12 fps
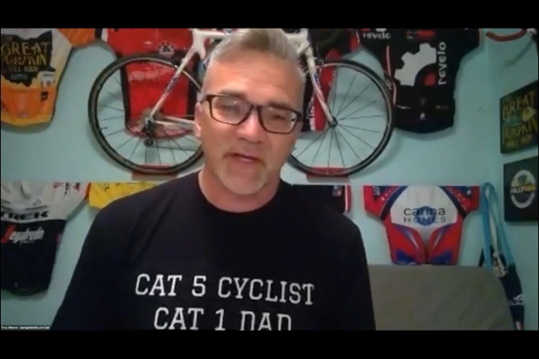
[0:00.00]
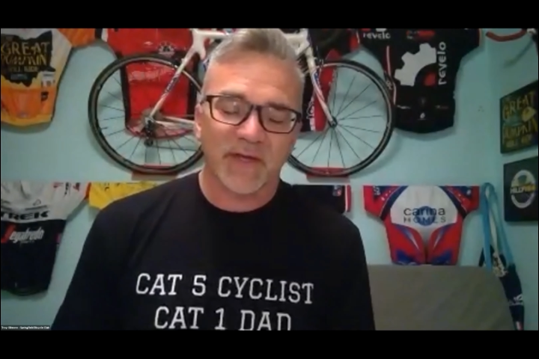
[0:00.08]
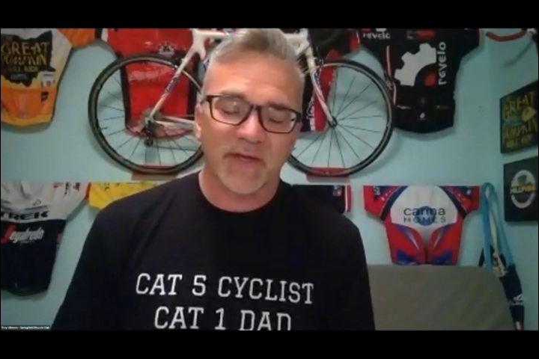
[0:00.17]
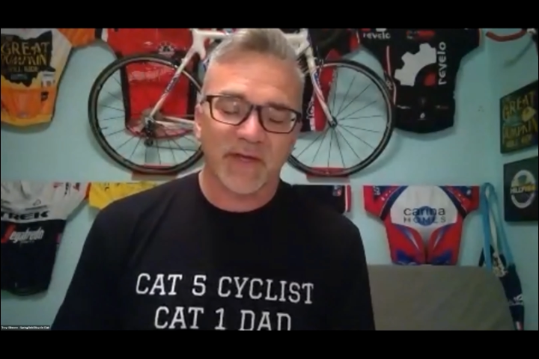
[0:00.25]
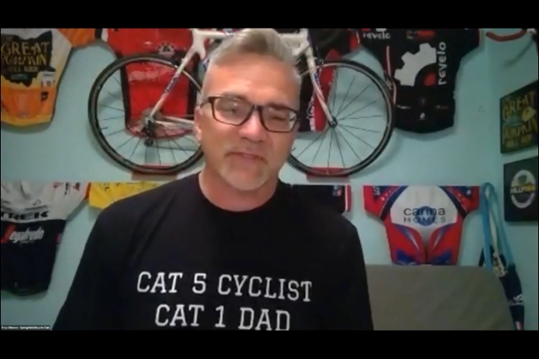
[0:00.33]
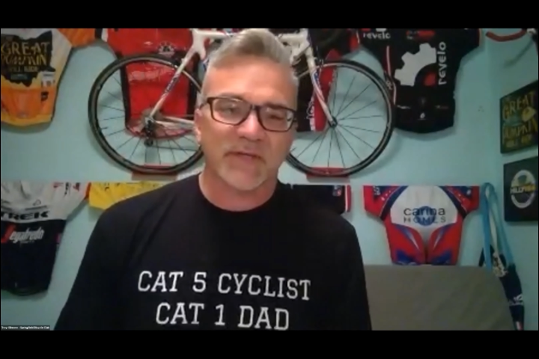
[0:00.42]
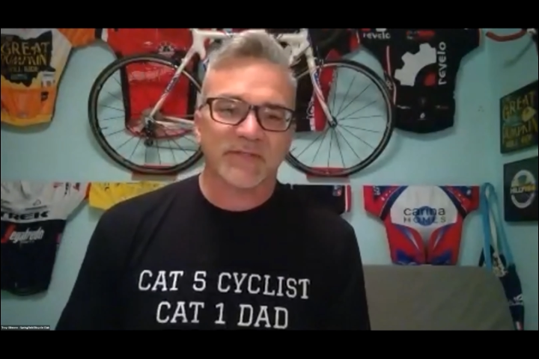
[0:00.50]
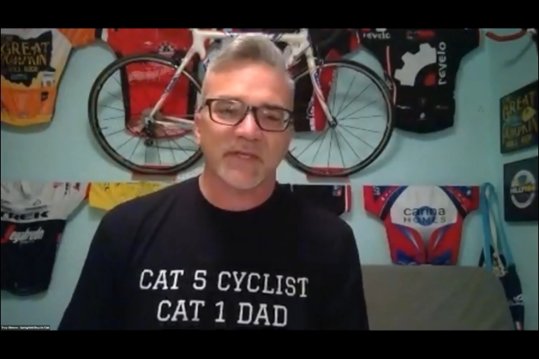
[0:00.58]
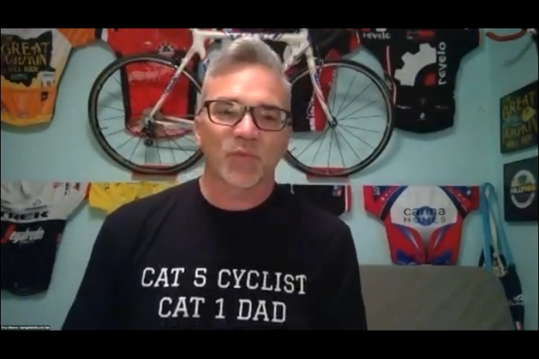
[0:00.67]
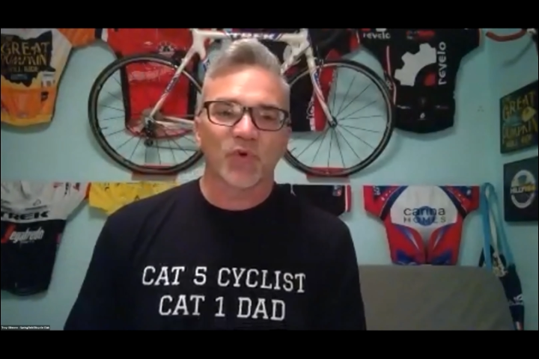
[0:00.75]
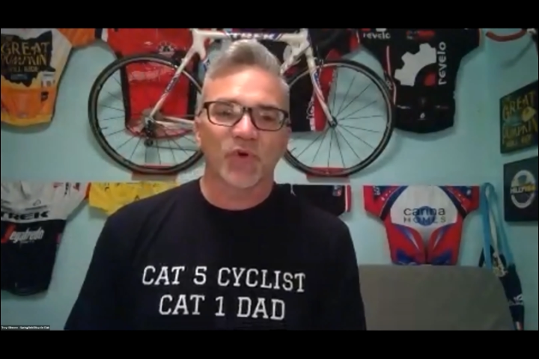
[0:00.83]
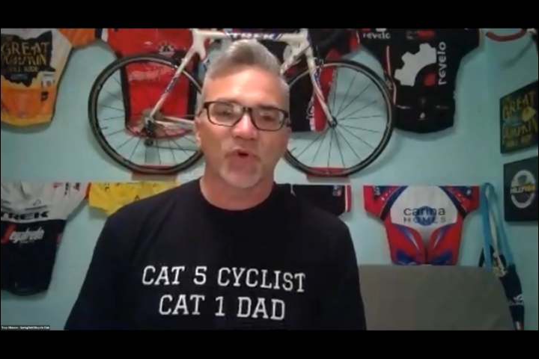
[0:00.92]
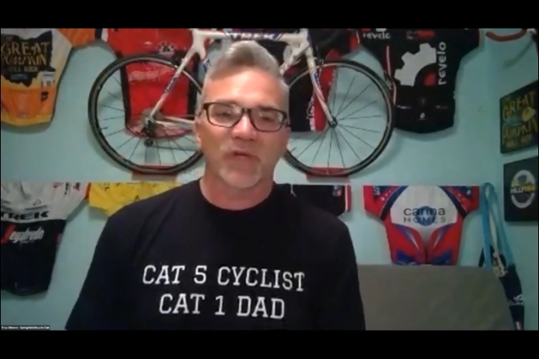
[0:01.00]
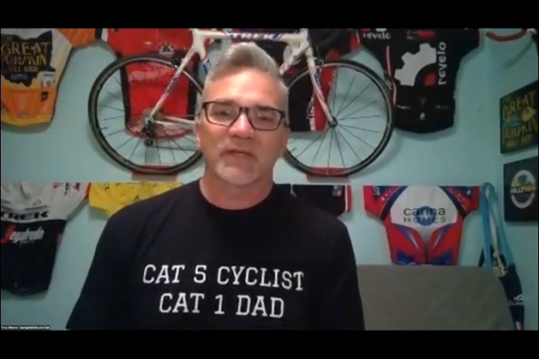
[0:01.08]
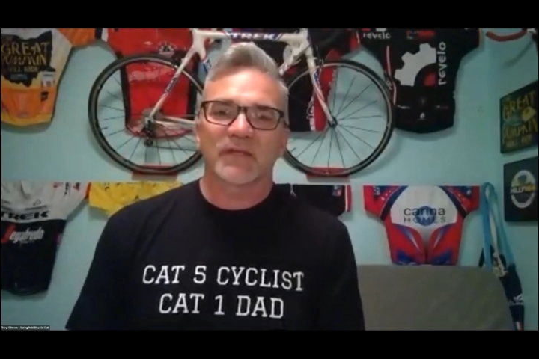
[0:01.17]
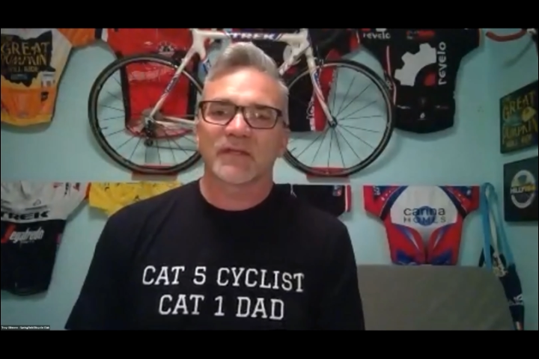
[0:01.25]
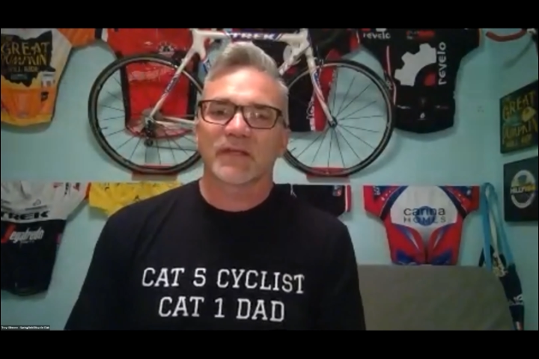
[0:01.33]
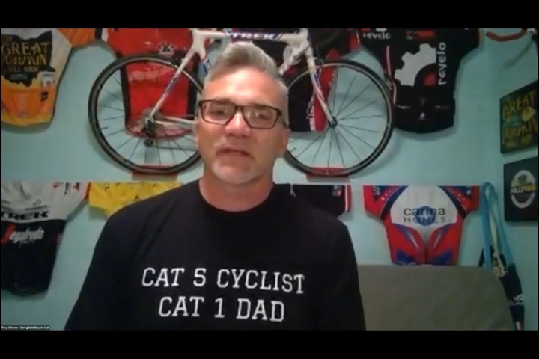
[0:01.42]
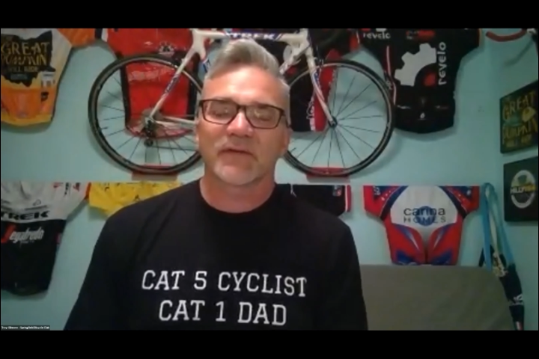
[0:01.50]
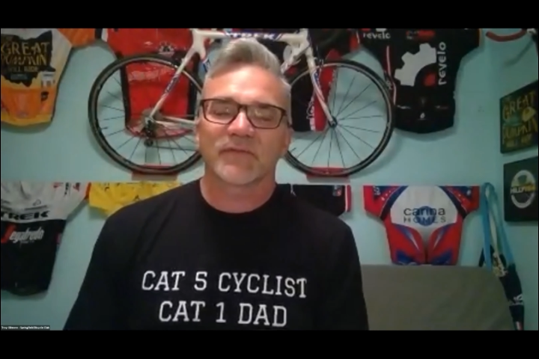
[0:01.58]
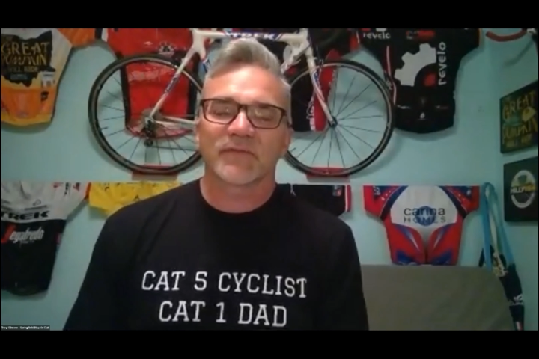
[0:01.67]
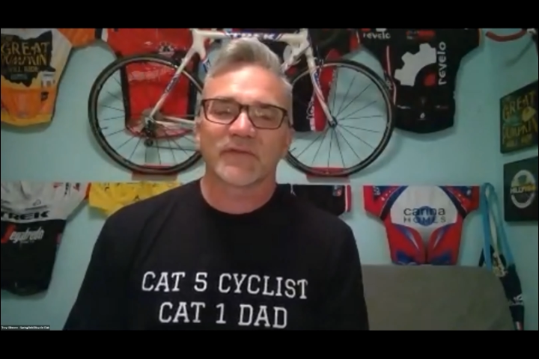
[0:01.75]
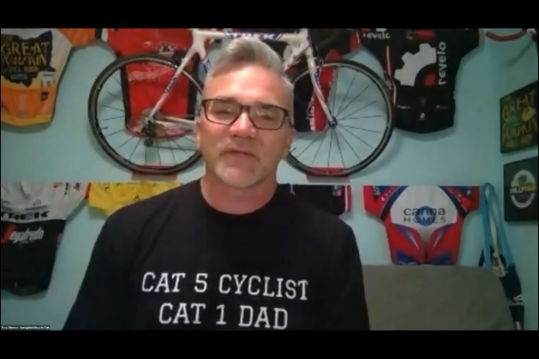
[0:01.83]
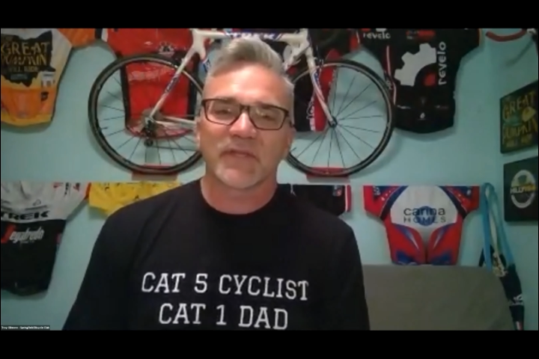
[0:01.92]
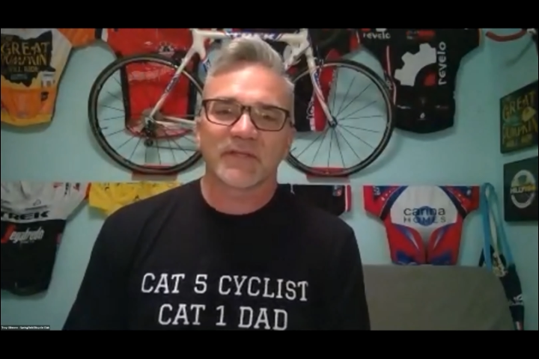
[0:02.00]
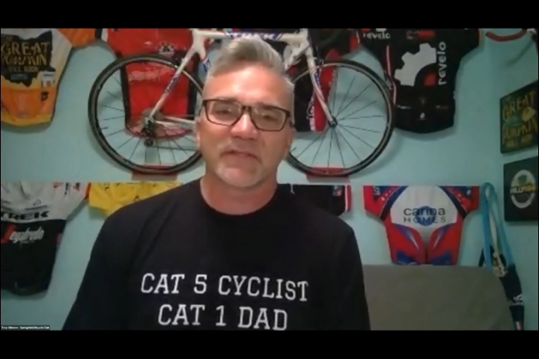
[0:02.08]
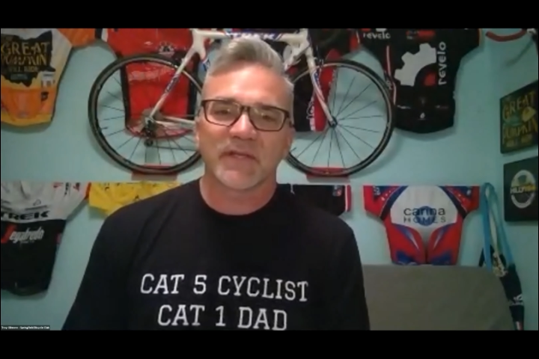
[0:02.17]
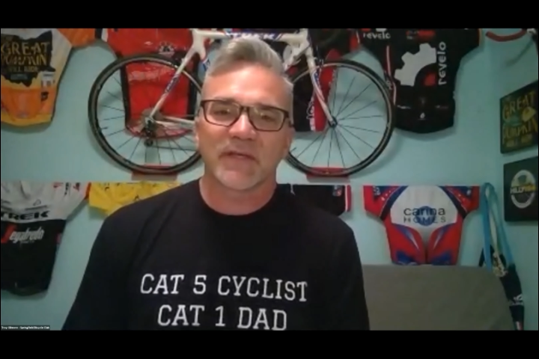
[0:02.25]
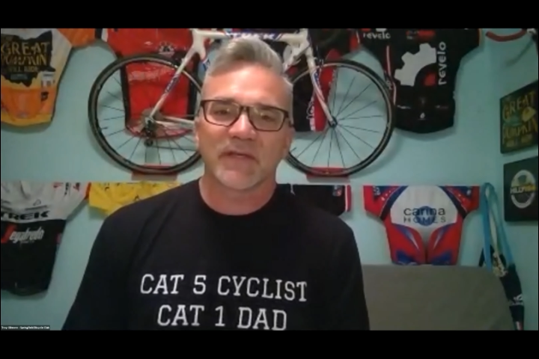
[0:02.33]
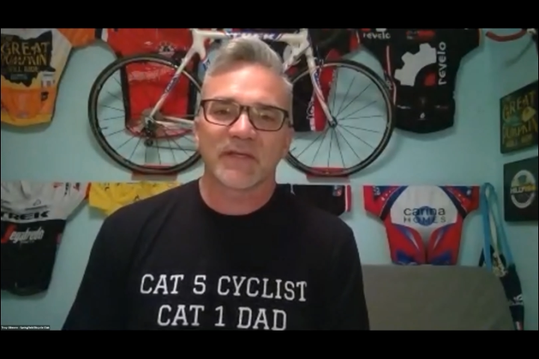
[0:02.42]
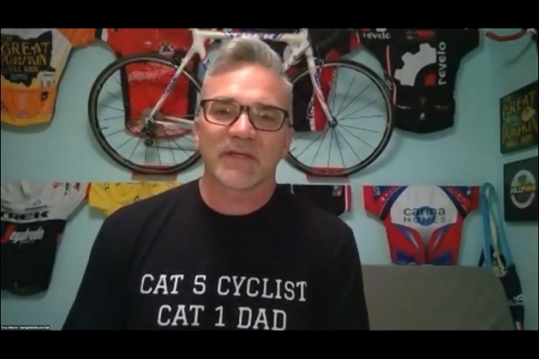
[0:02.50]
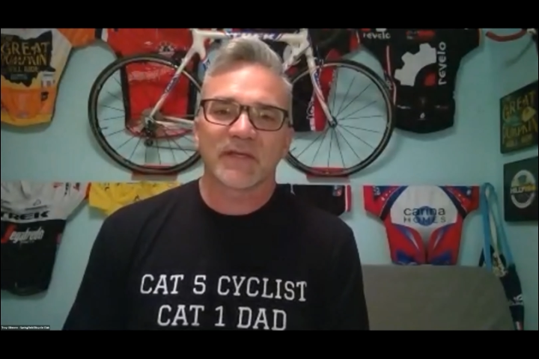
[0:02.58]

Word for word: I was outside working a lot of the day today.